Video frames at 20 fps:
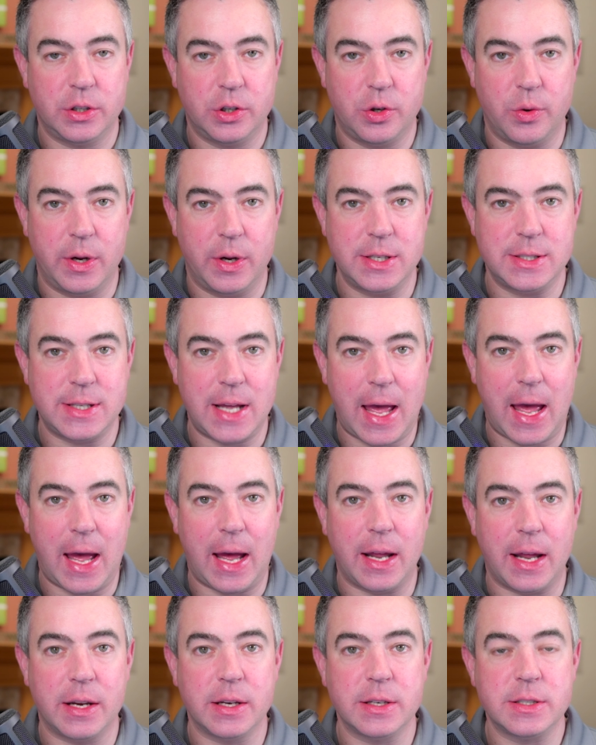going to
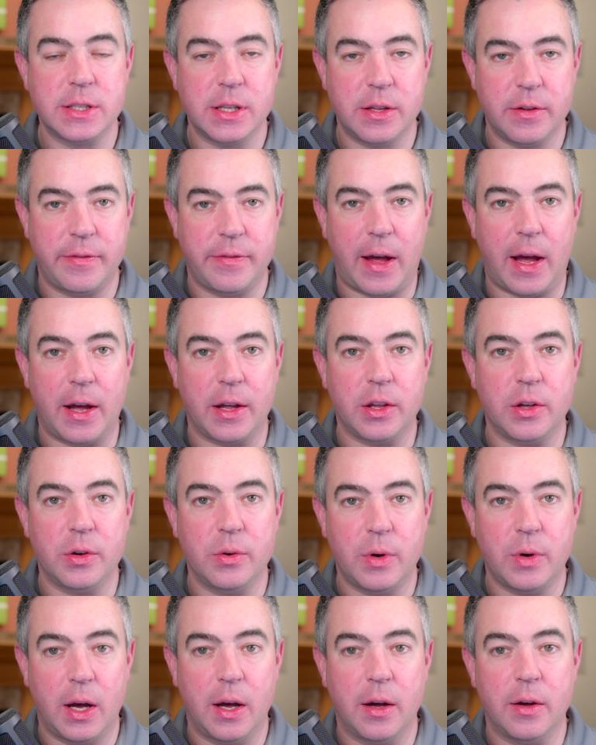add to the
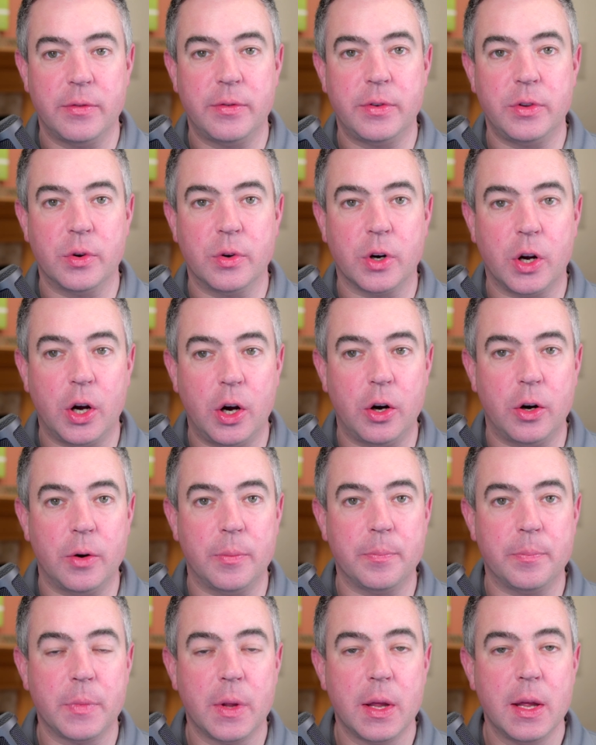value of your
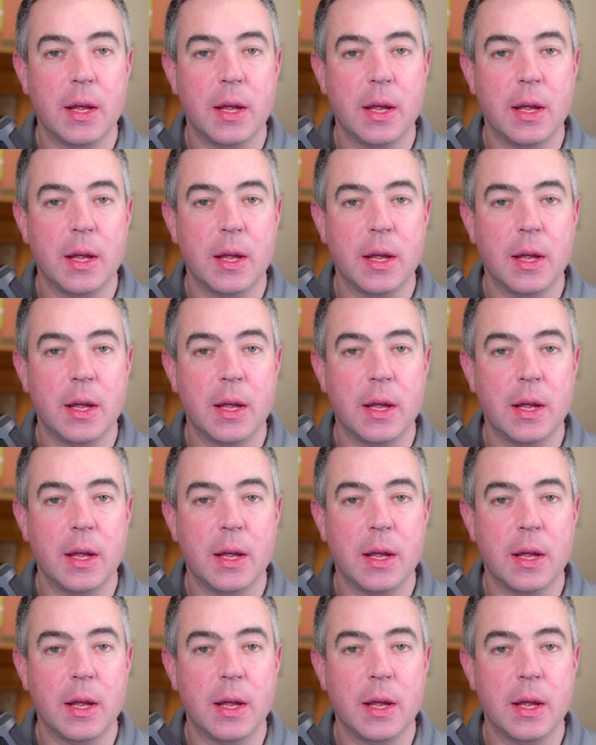home.